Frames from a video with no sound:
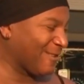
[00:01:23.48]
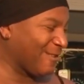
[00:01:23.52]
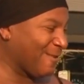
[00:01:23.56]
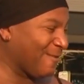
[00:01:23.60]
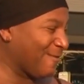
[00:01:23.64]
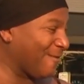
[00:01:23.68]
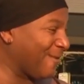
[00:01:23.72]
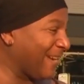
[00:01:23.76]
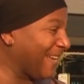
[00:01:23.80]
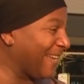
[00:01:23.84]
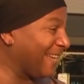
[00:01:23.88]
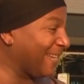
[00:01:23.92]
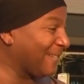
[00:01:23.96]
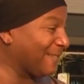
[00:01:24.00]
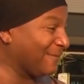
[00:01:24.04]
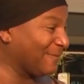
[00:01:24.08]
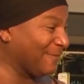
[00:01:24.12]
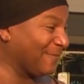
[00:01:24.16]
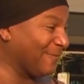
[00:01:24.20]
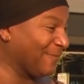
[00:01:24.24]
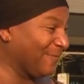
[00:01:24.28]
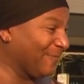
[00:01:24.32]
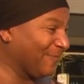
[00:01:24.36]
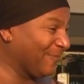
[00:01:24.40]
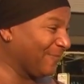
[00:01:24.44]
go away.
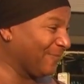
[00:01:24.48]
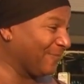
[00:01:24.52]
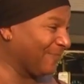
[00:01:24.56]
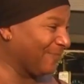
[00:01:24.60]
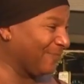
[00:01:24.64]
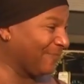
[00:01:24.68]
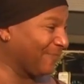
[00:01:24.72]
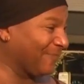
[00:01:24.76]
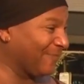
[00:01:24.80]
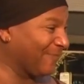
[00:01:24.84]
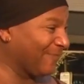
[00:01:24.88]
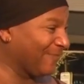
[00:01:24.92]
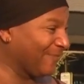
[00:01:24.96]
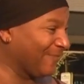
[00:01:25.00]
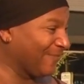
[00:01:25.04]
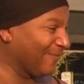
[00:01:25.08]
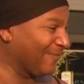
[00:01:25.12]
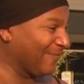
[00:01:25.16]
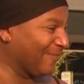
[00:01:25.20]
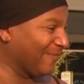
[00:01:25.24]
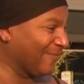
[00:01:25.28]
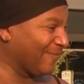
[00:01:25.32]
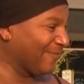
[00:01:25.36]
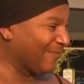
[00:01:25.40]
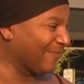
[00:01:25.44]
Is
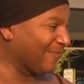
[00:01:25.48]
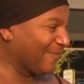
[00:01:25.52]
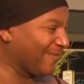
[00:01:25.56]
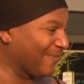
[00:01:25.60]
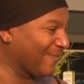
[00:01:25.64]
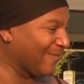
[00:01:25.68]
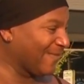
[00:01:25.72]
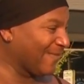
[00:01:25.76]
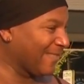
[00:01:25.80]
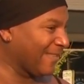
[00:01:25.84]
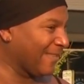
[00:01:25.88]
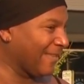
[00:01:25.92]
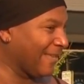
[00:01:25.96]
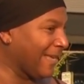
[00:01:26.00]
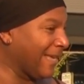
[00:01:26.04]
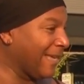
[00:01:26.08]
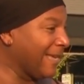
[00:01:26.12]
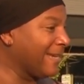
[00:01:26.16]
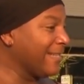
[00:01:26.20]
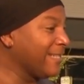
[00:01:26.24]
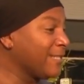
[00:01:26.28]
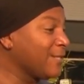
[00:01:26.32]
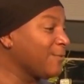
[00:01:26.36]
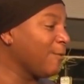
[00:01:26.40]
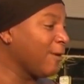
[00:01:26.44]
it working?
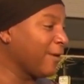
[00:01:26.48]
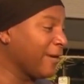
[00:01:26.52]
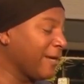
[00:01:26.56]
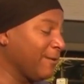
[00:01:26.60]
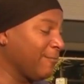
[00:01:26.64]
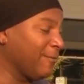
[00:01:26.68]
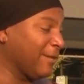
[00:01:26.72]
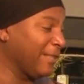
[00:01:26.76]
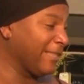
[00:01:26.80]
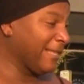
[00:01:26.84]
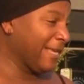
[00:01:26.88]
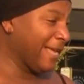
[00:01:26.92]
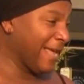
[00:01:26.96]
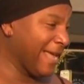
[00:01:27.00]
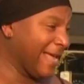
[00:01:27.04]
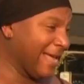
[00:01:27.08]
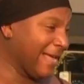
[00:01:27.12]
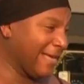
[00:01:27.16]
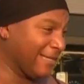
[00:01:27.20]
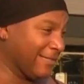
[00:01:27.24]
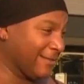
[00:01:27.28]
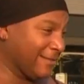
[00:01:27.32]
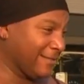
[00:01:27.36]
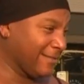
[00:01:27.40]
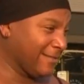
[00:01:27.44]
It is working with the
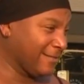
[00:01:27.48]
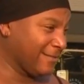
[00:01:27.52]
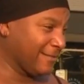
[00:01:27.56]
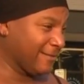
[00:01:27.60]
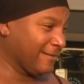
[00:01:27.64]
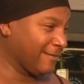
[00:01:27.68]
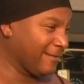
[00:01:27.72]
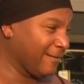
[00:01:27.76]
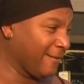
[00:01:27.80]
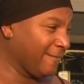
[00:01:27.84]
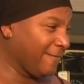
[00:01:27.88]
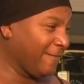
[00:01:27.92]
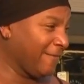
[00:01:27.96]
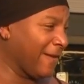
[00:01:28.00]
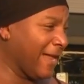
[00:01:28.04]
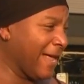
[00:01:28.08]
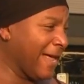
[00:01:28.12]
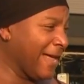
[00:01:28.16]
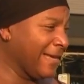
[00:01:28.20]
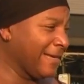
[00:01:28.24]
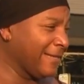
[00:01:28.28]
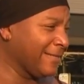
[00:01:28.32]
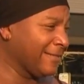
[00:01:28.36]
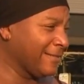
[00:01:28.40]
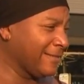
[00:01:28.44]
ants.
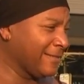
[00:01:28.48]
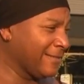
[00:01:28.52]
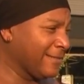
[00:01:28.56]
That's one